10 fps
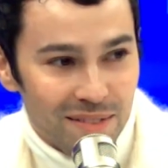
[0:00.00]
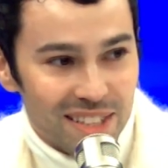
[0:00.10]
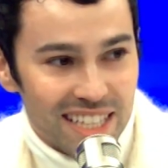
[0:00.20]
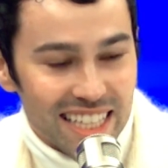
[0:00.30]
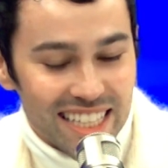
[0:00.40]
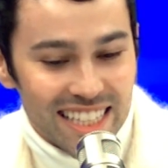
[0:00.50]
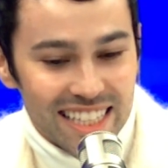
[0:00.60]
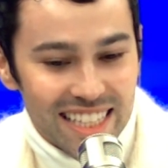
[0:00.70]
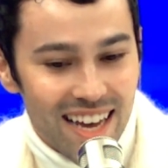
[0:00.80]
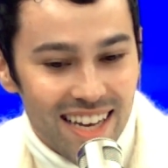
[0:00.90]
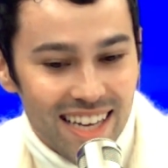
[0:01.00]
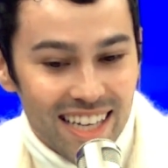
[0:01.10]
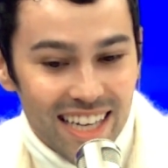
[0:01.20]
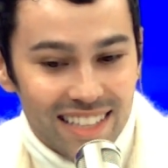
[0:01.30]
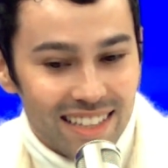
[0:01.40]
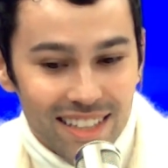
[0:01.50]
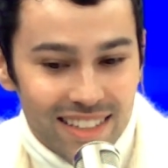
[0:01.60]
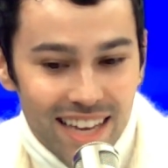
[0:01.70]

in music, because it's yeah. uh, it there's